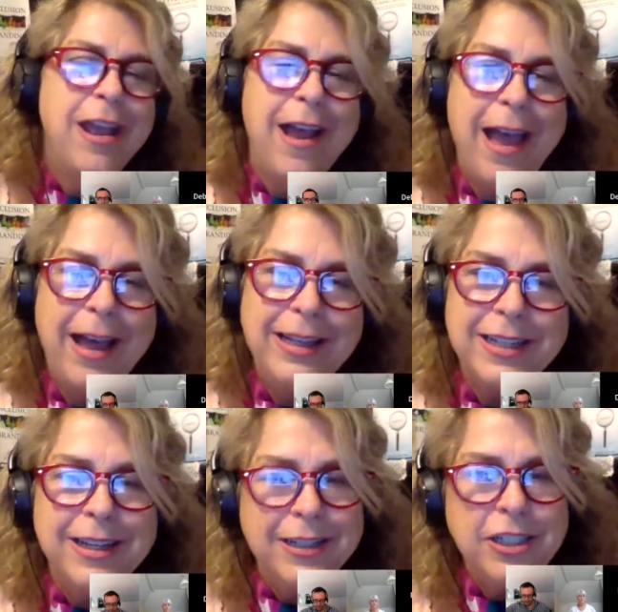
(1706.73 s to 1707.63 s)
at
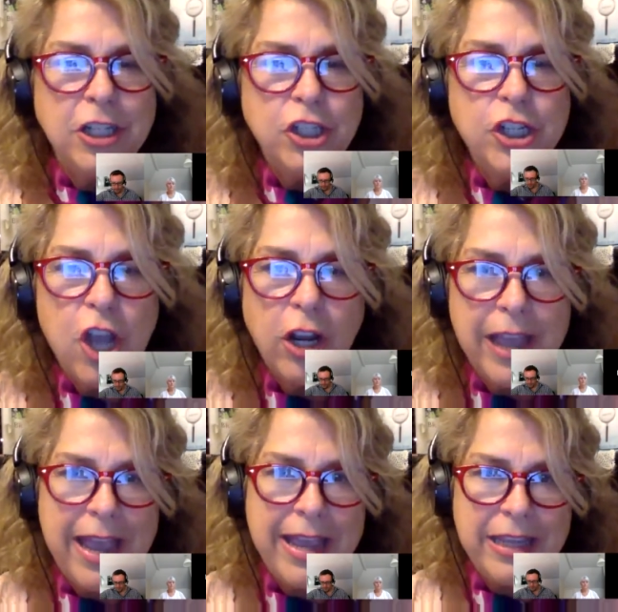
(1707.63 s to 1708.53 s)
such a young
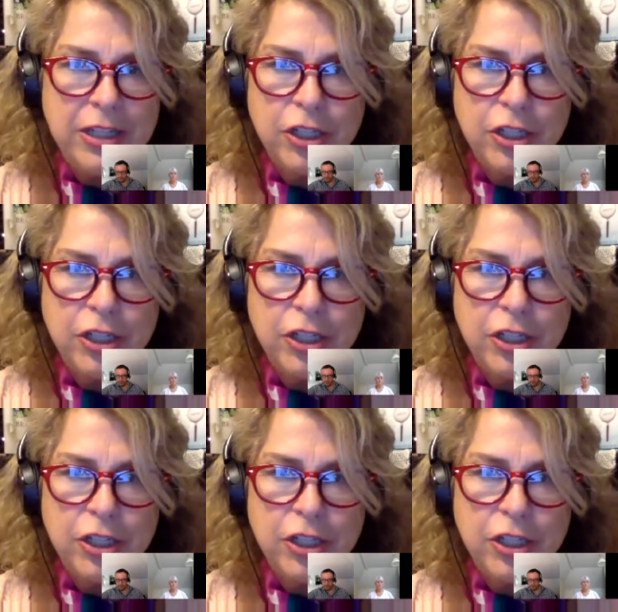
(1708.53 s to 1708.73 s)
age?